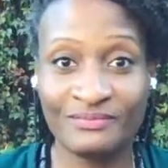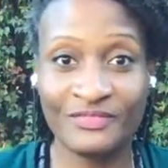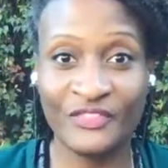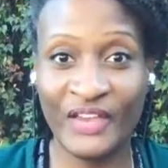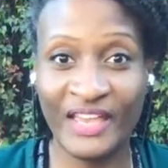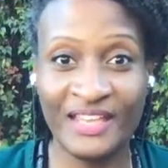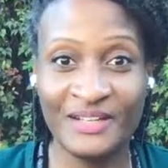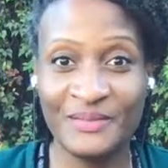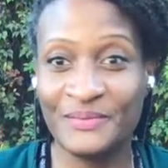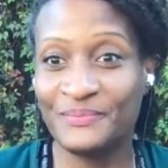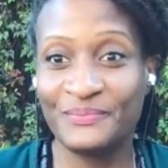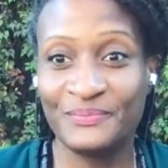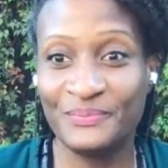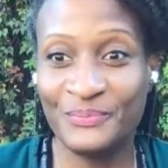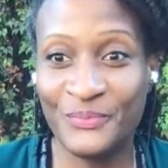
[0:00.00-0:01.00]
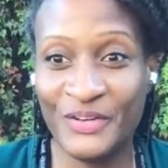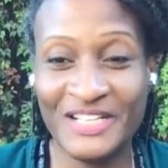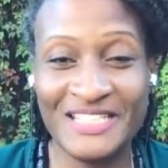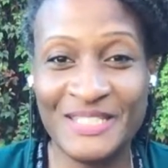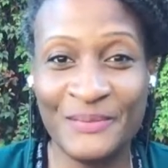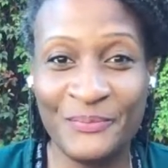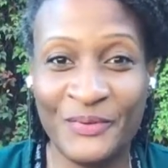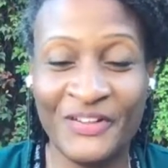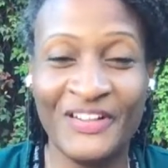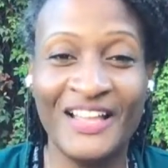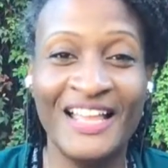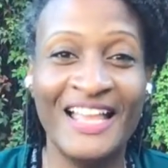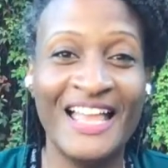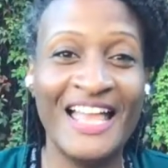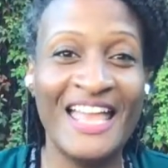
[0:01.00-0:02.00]
right? Pretty simple.
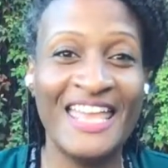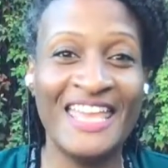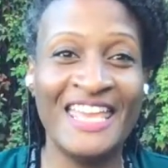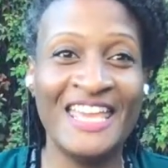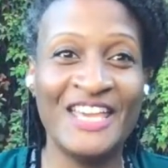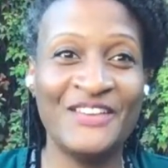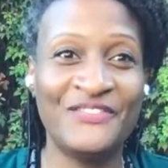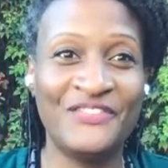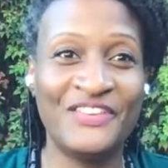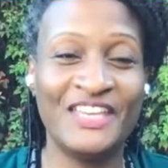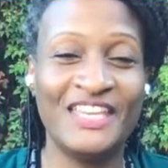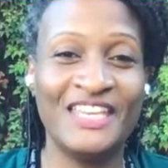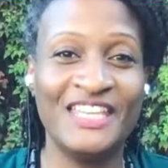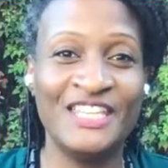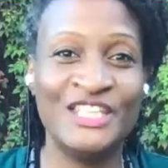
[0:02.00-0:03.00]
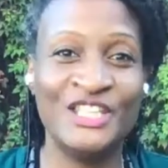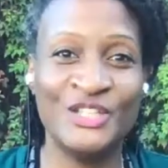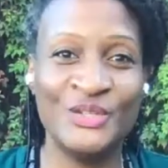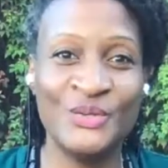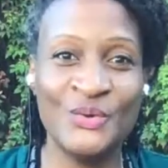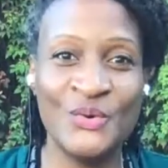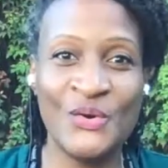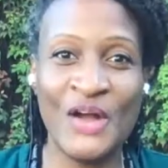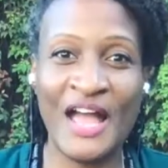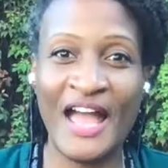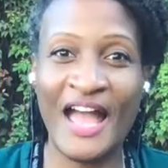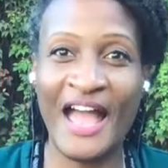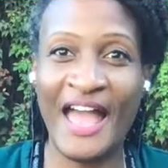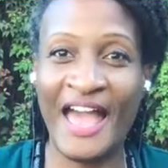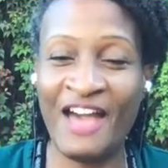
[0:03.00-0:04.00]
If you
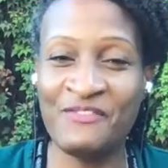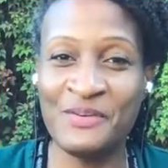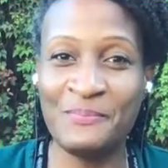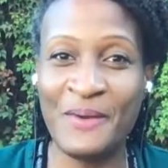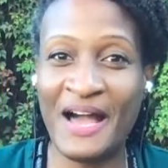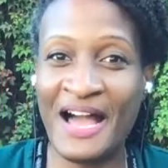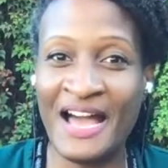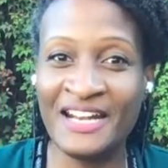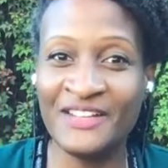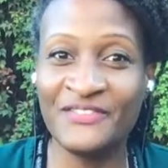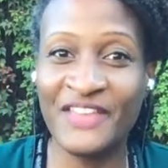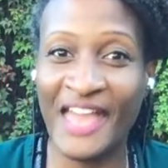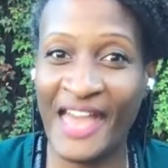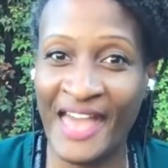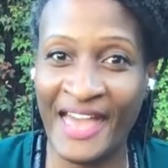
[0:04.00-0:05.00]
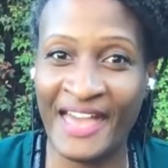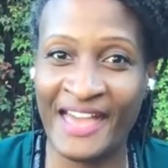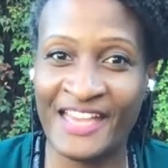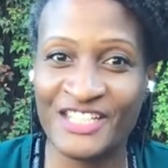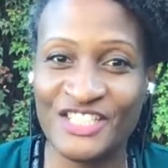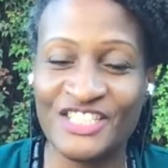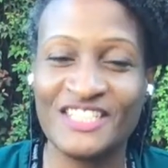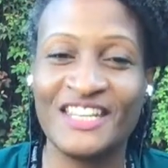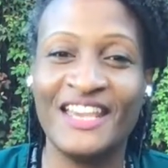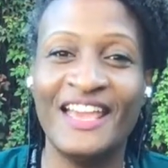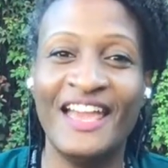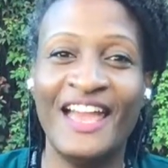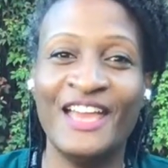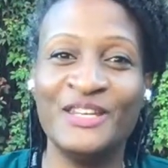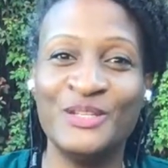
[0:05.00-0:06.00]
have a pot of cash
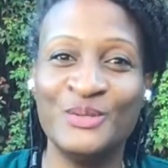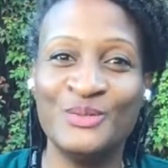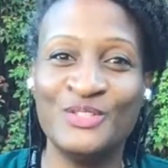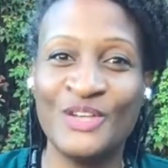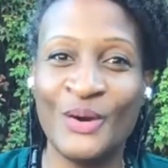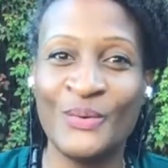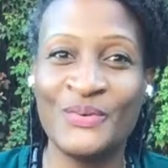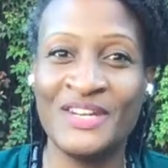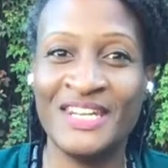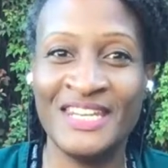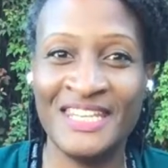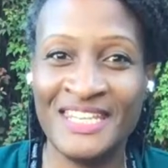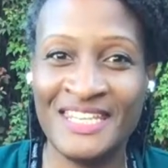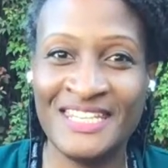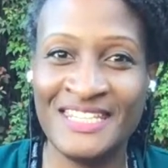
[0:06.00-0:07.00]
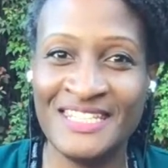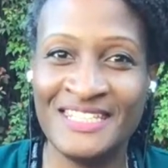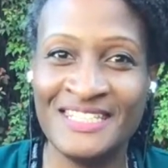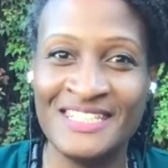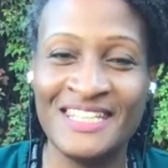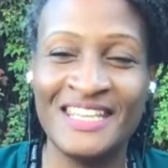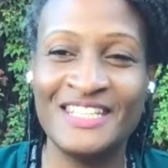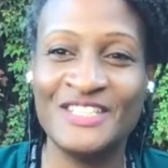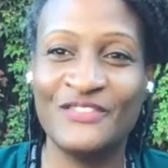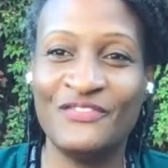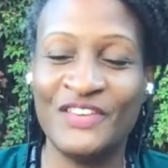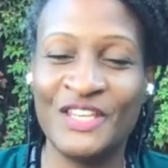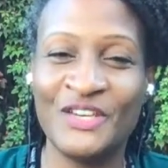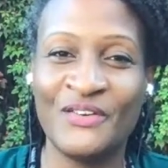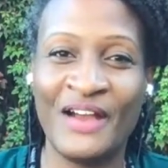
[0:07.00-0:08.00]
and you don't need to
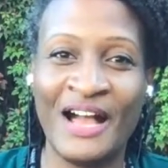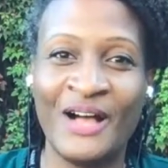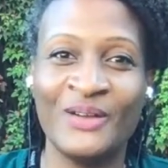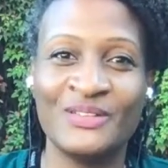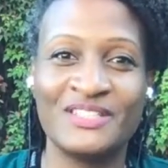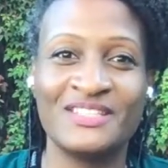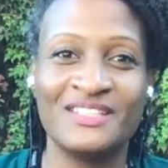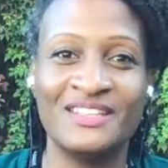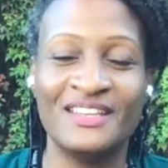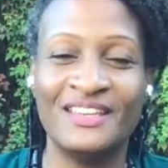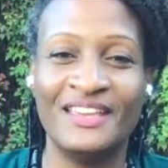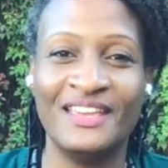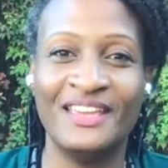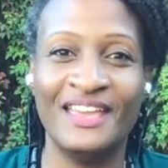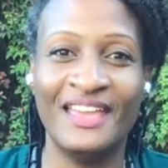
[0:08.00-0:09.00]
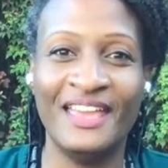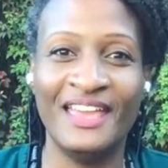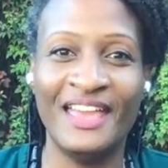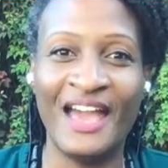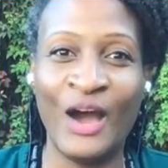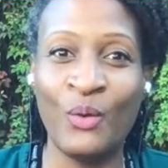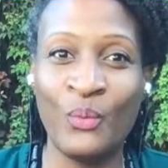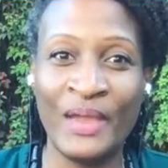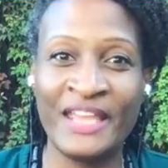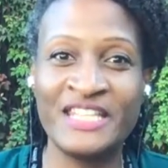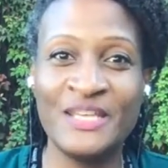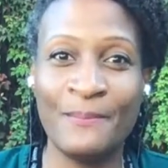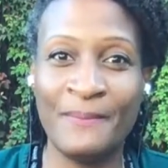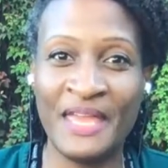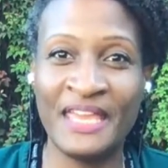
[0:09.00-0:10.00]
figure out a way
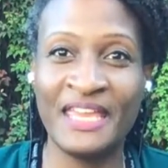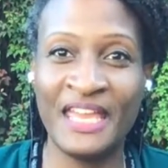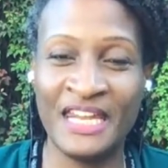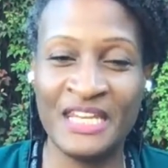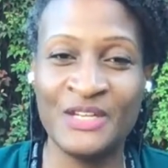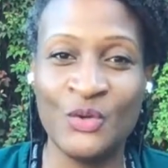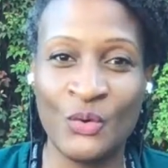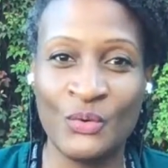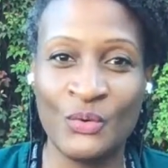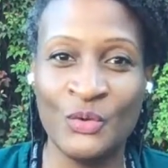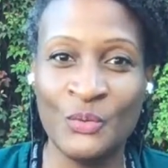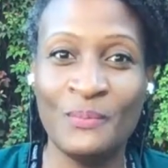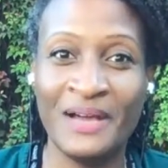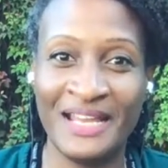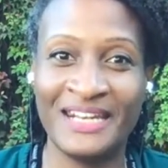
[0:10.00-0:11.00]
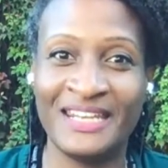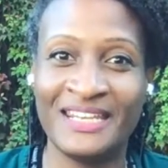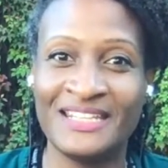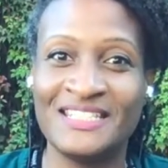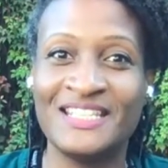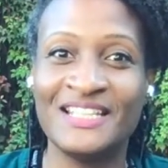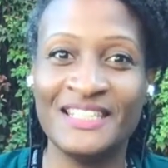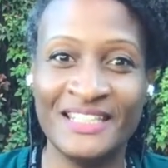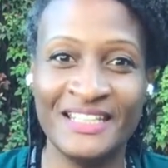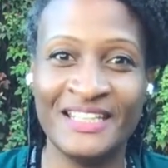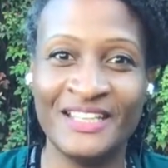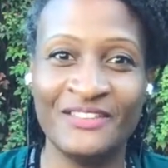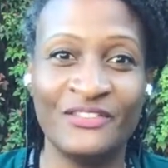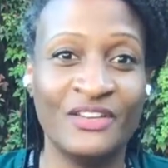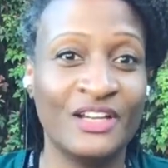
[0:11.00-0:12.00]
to make any new money to
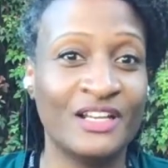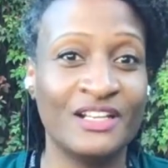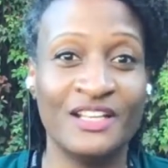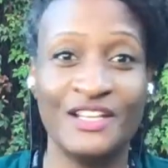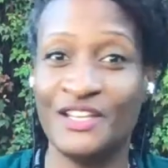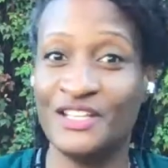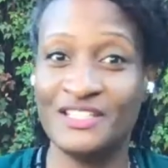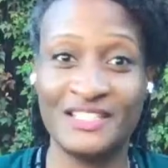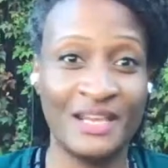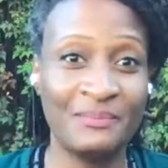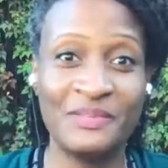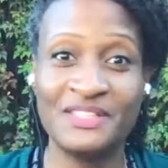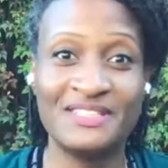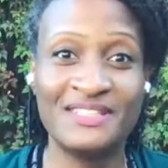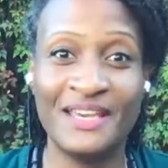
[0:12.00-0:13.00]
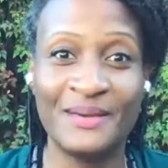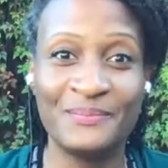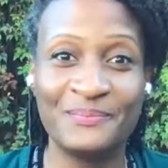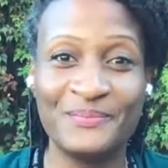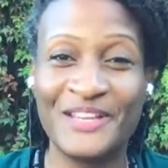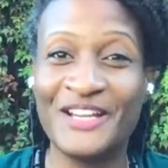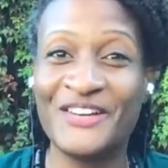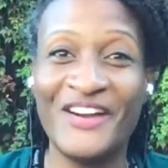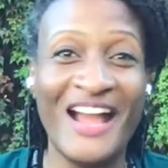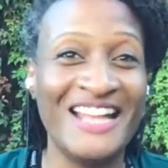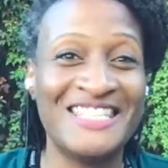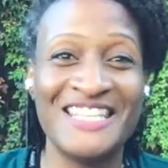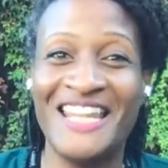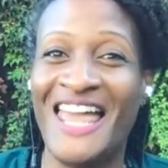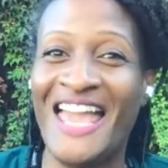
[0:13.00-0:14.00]
live, skip this step.
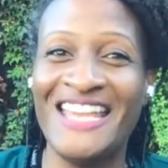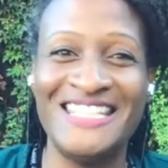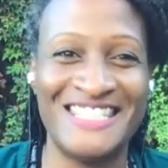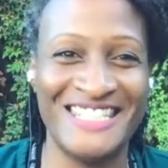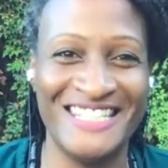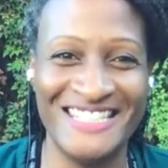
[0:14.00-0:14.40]
Congratulations.